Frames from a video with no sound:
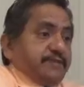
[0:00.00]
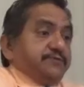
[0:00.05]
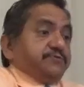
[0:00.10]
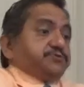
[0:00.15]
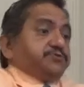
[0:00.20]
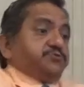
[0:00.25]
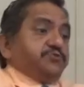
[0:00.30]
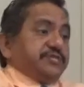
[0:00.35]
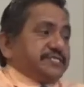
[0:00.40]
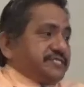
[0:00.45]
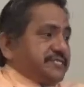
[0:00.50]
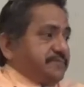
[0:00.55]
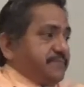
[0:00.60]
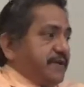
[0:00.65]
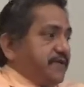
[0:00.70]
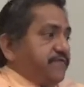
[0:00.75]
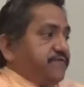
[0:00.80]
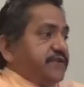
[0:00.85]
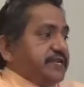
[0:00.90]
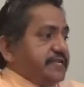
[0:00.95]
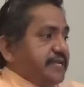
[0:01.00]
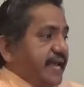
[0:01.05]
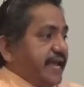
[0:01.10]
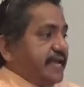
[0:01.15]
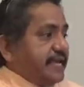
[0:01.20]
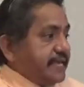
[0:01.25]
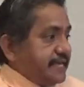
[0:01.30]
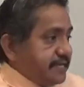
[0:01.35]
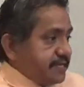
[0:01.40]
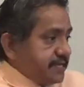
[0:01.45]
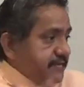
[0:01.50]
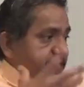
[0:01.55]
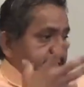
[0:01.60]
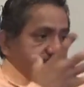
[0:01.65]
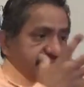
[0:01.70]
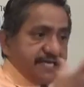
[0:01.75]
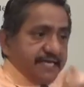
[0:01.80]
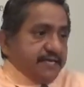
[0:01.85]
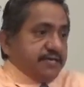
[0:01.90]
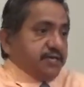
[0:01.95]
He was with them every day. He,
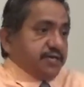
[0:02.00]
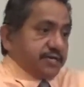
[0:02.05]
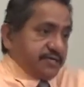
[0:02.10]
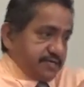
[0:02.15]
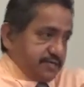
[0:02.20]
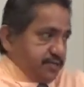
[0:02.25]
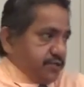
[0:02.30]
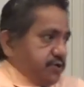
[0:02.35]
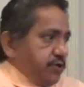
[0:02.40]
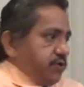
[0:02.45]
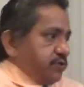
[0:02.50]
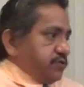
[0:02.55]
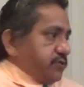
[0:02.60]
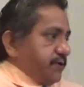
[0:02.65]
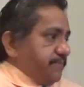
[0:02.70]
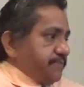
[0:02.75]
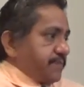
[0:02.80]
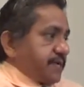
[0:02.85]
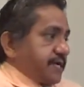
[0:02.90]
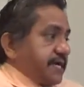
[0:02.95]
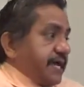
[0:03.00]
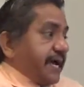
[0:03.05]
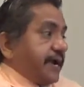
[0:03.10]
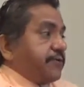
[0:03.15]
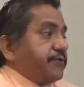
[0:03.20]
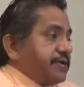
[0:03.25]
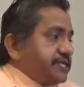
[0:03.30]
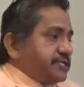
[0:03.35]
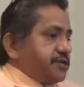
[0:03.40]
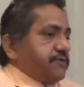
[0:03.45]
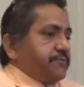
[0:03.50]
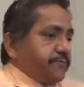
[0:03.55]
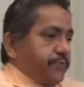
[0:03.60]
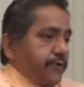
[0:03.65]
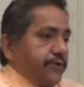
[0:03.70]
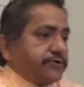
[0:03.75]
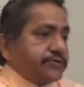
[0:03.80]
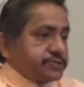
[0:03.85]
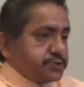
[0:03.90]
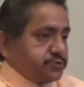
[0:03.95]
he you know, carried their
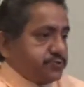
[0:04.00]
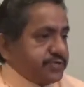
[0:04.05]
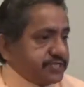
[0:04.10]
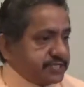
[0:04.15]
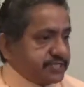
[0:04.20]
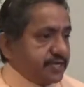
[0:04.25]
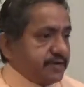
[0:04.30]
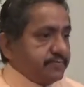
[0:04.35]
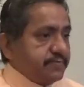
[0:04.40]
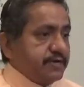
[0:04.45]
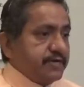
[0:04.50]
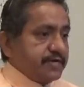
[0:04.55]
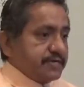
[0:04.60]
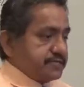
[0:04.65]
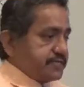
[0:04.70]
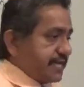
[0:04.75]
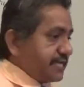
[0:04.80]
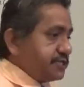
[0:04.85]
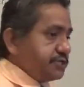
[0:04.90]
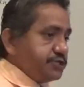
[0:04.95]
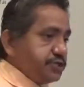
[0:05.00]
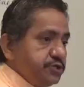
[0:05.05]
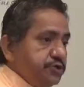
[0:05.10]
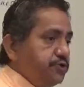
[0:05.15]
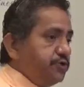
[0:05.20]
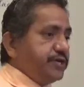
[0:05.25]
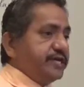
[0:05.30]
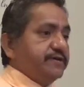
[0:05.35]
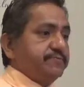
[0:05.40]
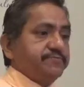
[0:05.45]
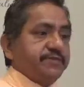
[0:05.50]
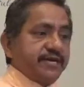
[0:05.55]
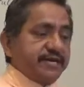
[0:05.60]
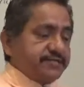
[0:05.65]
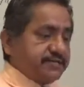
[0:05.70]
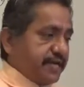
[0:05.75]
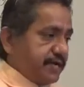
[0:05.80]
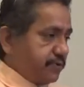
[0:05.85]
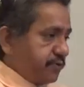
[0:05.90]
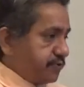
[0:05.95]
burdens with them. They knew him.
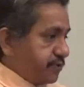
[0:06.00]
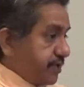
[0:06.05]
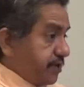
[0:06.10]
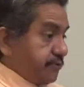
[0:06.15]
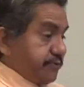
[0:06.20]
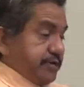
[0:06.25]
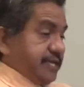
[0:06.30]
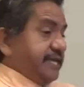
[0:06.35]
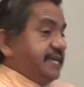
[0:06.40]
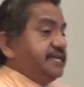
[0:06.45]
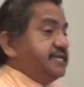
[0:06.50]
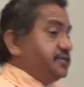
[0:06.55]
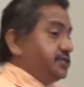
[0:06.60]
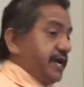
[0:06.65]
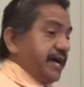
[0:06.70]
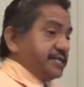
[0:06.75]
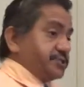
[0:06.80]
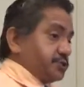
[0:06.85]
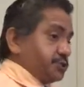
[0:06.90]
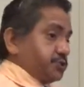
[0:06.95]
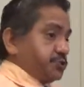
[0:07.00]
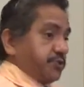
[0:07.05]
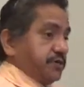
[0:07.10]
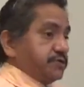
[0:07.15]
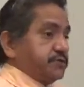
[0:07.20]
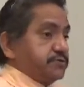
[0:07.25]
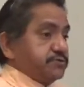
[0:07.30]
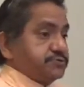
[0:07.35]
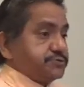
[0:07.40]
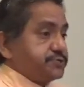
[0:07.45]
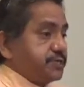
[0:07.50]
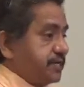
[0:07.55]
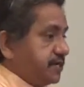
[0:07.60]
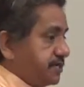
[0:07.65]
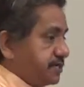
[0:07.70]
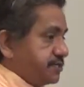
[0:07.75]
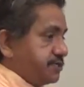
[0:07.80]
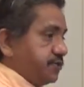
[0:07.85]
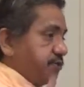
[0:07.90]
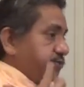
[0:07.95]
They, they were there when he had struggles.
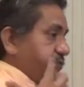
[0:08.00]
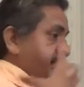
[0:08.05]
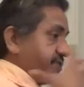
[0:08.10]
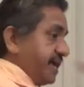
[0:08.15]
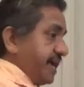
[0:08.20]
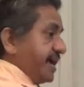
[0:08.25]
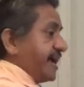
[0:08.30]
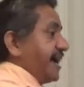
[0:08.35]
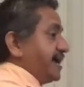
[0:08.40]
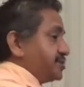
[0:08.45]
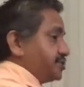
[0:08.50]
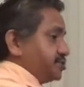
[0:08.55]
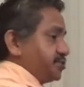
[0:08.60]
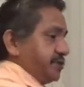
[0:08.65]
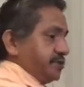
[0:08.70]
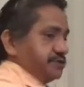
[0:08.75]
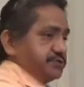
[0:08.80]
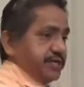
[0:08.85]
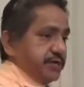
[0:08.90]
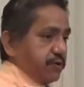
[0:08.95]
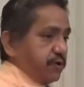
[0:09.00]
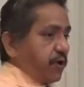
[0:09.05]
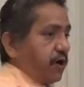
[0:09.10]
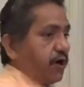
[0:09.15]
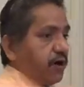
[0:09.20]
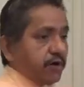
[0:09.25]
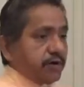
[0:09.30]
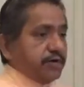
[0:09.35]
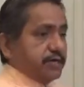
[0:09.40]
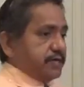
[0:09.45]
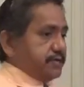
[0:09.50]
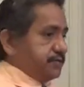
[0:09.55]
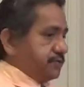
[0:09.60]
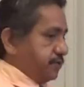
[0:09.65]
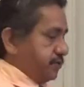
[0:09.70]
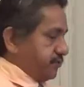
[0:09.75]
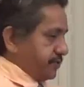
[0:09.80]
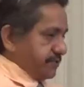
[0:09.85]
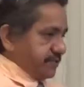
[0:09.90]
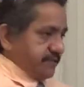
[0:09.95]
You know, when they had struggles, they were all, you
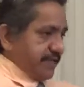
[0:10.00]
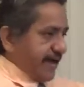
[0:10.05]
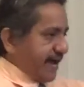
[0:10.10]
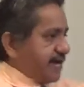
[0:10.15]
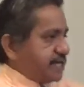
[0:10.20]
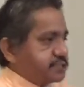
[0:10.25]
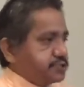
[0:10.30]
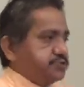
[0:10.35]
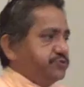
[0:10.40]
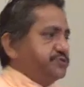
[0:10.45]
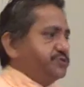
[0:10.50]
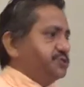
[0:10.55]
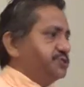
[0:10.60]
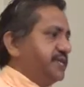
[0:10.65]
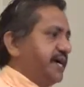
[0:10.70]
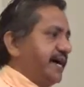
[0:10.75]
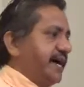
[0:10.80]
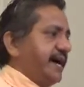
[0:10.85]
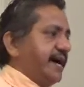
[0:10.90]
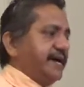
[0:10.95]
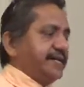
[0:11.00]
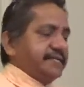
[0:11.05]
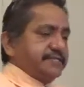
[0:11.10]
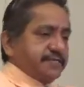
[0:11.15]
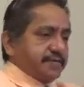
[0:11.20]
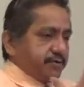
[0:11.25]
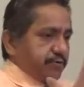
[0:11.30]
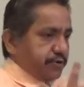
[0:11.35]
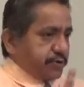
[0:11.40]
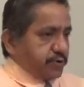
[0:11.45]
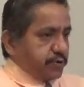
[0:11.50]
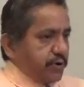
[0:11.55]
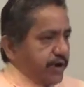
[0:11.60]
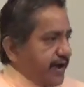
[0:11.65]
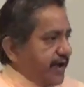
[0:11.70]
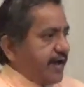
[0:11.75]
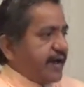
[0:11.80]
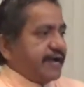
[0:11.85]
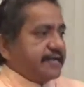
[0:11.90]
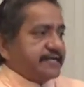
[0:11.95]
know, when Lazarus died and they were
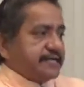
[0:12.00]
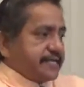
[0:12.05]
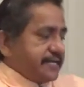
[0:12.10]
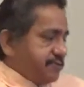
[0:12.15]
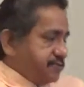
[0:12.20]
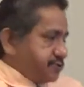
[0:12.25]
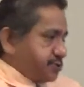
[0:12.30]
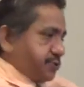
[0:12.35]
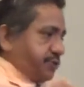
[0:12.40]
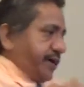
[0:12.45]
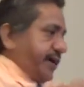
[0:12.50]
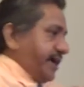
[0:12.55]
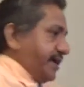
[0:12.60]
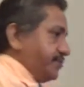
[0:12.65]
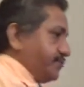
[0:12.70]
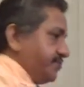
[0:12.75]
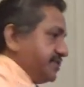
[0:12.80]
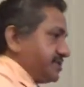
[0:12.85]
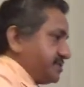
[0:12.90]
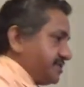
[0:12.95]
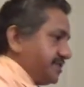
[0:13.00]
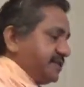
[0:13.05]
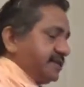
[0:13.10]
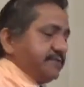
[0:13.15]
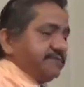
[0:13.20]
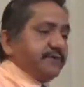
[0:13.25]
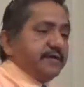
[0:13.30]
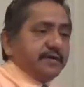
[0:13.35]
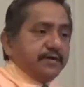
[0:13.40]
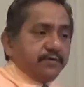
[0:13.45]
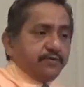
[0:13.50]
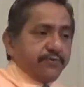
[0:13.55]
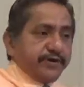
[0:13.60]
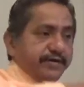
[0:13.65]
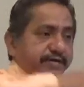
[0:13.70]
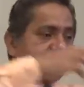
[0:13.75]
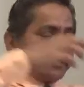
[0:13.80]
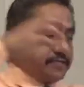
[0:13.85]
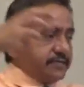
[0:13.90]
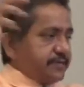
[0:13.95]
crying and he was crying with them.
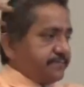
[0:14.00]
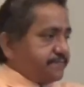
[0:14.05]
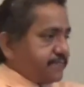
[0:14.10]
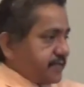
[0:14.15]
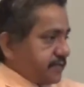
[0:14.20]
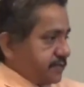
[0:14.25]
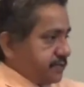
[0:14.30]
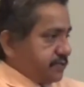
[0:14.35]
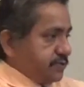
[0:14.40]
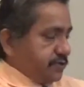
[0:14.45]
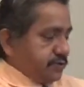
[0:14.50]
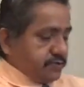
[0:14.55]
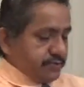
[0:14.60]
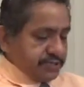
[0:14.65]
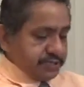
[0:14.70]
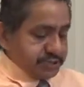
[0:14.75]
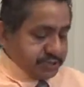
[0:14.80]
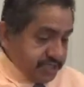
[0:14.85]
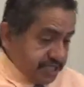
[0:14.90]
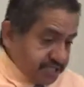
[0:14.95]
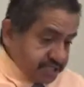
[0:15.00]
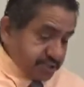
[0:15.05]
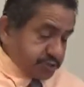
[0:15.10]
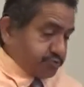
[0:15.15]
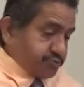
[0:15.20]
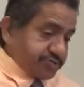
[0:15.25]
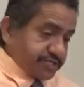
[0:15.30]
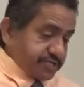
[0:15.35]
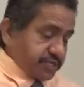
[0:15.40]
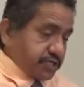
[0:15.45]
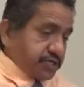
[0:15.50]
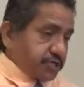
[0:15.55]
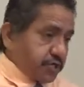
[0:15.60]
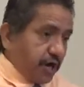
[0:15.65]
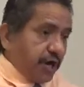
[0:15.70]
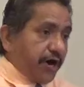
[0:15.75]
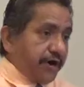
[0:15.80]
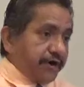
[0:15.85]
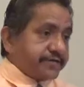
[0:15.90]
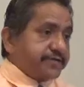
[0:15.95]
When, you know, when Jesus was in the
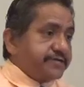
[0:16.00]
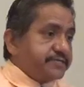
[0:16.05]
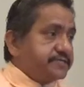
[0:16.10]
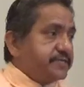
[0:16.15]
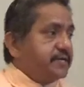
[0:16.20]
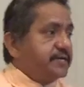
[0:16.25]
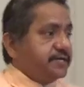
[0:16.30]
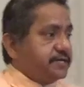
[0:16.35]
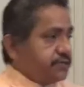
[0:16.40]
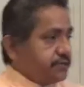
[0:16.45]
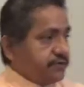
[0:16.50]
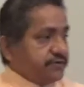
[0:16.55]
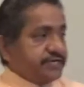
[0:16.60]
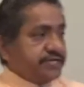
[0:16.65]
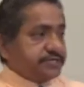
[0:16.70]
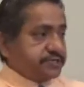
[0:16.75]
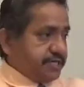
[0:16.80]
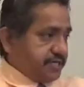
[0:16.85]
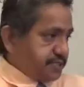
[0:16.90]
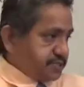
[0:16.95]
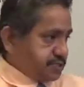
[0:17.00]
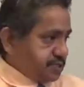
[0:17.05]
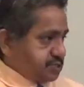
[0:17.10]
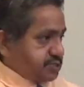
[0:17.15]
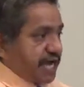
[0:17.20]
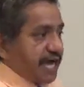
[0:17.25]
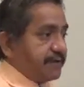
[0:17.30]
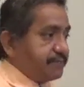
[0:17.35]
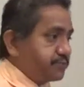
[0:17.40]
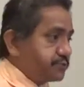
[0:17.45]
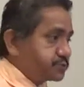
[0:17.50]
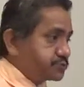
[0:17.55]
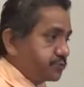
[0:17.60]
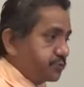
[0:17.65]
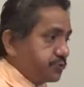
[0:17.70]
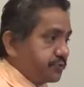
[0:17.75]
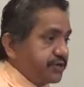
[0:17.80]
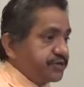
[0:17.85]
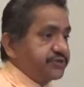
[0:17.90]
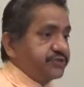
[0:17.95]
garden, you know, his, his disciples
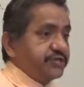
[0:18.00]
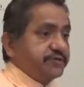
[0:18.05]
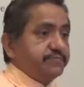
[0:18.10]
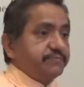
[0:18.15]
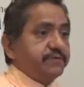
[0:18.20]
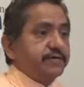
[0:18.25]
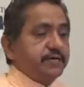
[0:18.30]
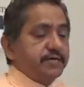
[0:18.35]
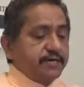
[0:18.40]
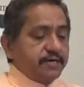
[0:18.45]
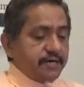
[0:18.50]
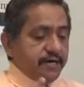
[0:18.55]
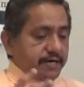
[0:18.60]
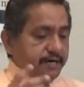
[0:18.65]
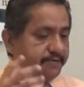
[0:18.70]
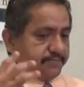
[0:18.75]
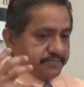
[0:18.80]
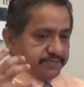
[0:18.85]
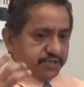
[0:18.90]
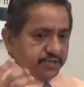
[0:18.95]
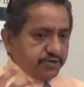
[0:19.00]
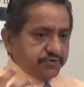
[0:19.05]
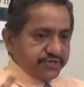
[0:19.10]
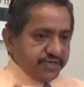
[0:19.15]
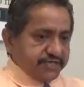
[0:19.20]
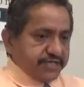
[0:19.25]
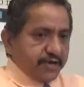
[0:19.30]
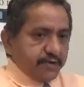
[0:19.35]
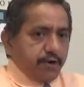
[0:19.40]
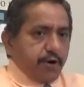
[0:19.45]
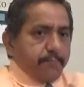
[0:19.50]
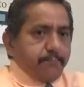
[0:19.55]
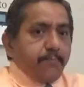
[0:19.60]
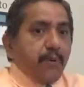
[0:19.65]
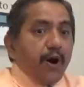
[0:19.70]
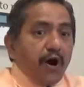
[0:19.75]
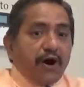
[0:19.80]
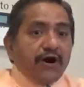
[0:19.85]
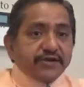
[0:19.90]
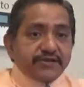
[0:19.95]
were with him. Um, you know, they were a
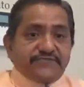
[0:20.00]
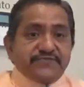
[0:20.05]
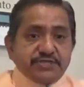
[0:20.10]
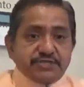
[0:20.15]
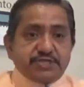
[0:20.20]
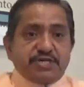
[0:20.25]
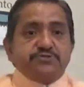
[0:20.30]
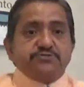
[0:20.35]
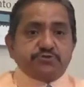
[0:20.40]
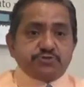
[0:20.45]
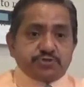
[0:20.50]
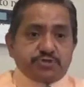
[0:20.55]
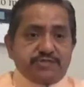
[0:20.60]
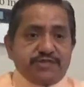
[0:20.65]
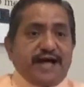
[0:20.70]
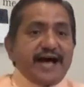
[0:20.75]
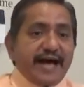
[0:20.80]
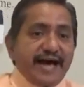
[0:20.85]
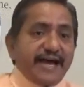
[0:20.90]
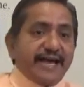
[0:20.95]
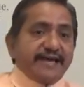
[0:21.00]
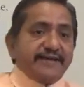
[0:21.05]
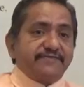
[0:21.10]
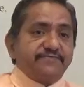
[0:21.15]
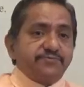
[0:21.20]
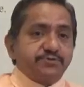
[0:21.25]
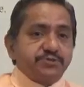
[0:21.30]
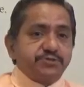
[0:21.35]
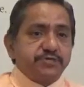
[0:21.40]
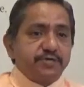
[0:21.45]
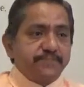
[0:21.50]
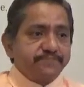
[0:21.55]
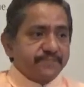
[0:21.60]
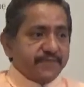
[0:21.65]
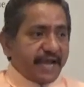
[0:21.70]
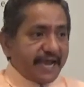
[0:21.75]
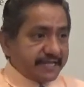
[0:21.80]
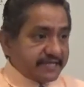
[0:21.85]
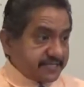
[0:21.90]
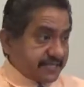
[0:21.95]
part of each other's lives.
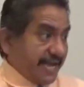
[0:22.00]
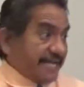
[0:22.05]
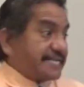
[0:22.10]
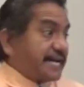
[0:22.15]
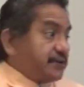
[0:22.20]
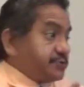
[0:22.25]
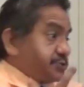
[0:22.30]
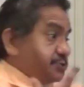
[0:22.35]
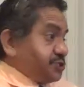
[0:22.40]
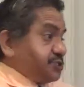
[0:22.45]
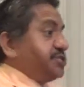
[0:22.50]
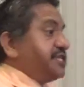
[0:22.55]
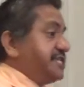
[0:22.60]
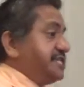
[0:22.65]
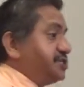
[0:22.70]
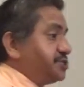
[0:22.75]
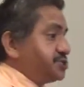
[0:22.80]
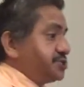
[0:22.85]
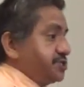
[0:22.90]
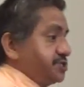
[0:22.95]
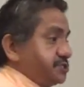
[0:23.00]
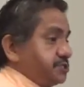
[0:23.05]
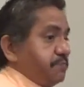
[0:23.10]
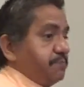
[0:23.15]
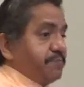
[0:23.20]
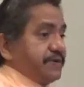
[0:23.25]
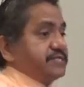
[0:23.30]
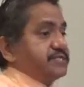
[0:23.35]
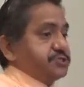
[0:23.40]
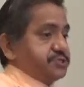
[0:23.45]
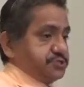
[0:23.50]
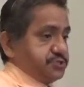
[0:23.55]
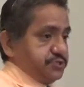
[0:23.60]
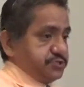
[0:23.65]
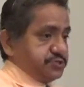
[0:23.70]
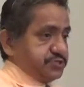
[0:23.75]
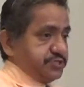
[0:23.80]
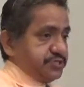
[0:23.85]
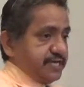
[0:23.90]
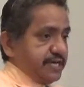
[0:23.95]
And that's how Jesus
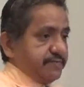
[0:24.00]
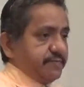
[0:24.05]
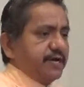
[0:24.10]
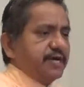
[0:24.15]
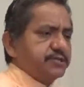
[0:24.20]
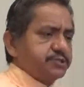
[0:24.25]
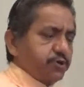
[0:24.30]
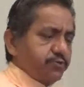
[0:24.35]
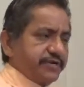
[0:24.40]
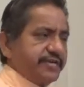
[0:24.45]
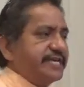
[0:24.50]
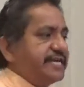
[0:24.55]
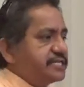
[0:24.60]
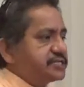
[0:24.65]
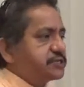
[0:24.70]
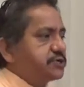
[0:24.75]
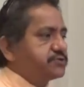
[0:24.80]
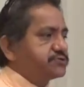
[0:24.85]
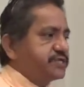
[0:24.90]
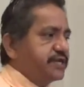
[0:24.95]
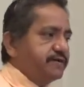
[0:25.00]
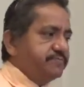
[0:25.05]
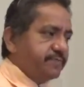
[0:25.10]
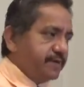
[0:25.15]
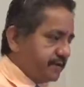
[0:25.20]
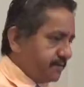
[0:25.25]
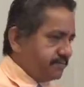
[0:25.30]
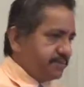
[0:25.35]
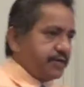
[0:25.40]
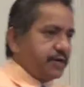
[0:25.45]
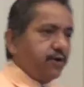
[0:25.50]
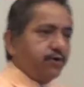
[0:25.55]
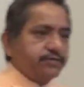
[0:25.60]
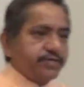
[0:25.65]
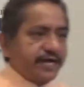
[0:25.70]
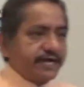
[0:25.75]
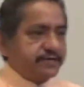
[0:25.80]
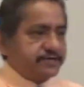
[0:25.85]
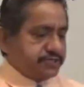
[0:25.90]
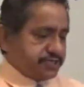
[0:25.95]
ministered to them. So when he told them, behold,
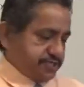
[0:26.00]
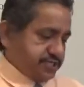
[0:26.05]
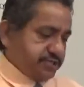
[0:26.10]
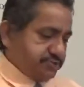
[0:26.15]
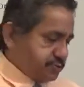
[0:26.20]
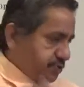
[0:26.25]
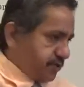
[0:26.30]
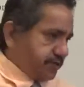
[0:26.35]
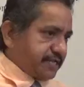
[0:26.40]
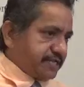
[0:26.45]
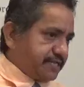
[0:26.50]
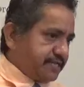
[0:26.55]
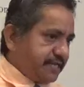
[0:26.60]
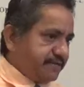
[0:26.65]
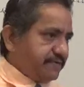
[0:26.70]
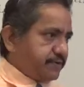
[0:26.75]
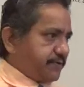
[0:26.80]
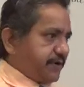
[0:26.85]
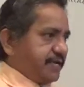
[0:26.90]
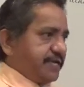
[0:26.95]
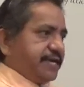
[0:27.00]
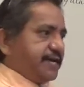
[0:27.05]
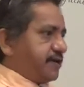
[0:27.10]
I, because he was already leaving, right?